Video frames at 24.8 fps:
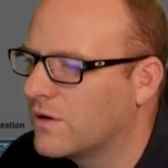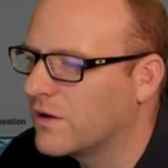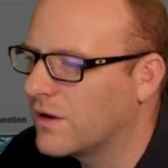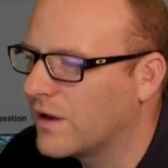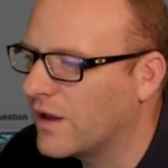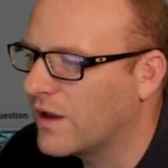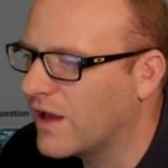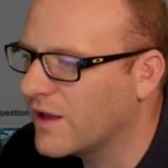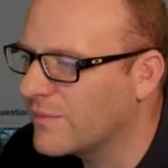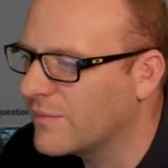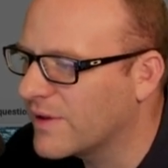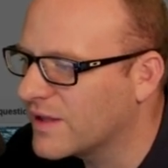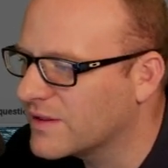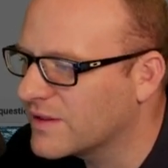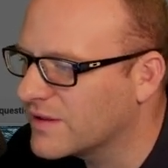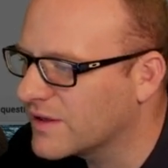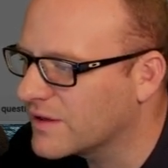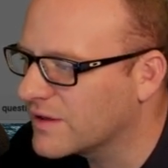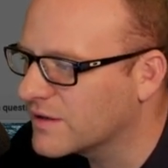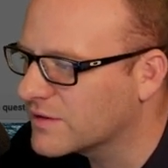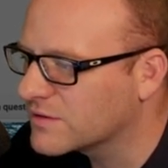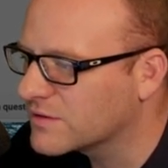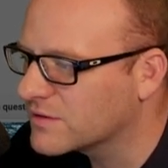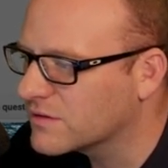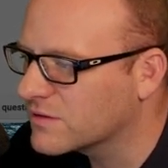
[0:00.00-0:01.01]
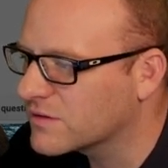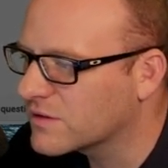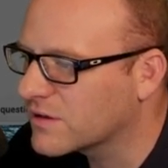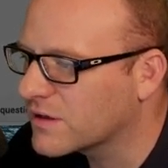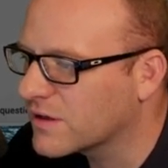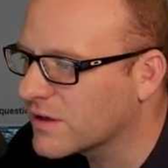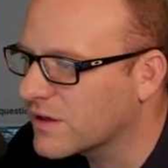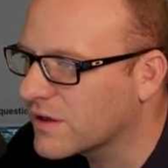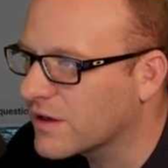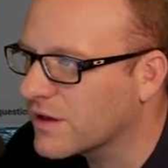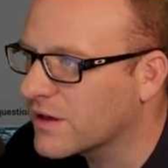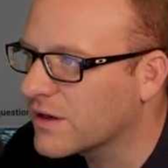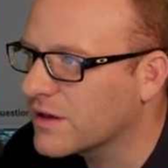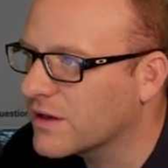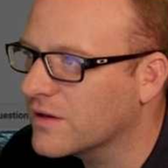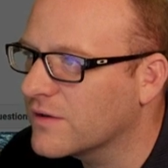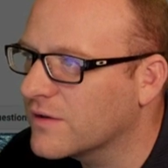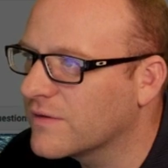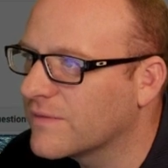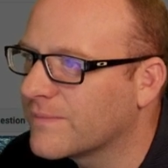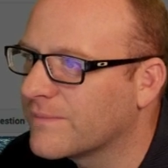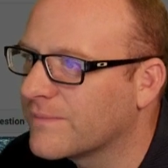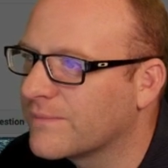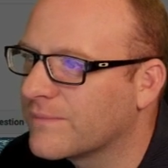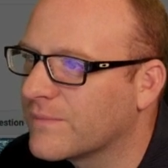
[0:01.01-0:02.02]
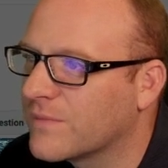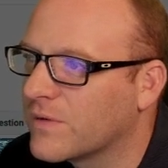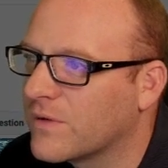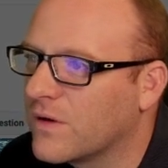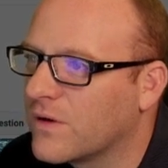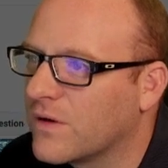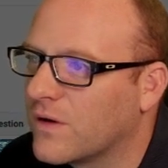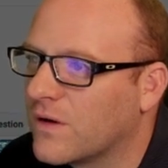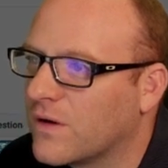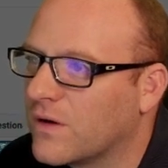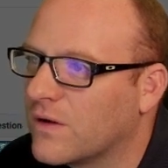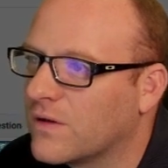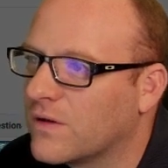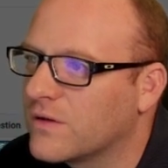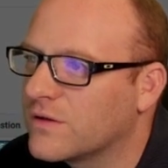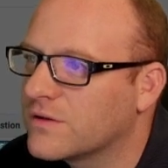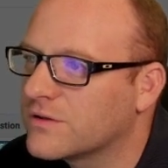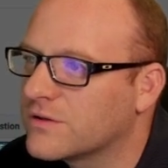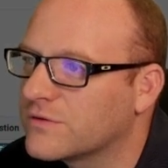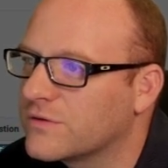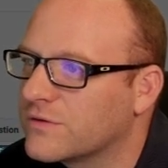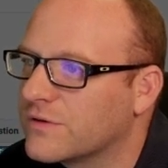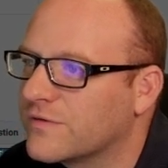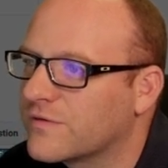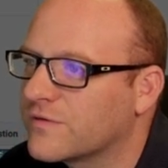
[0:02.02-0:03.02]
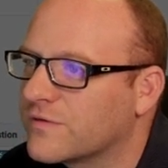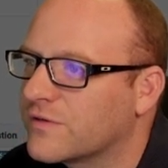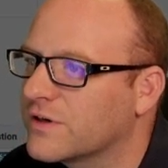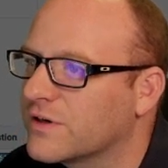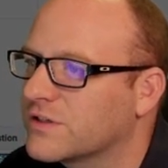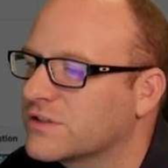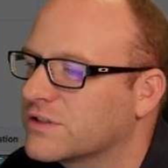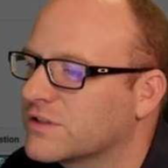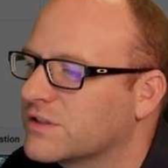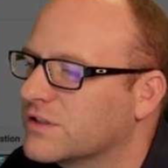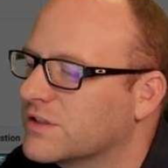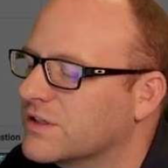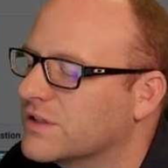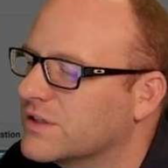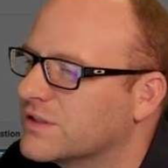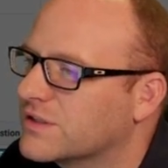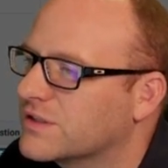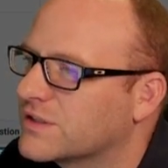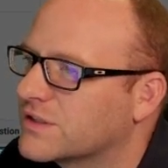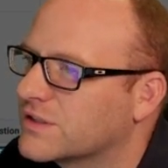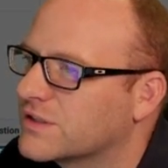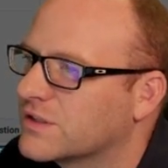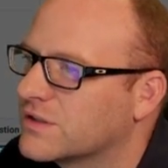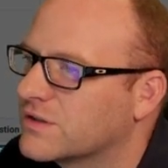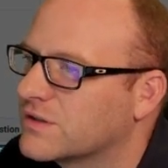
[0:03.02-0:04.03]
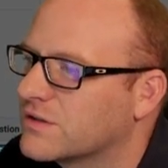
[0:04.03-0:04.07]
Hi, Matt. Thank you. So, okay. Let's refresh this.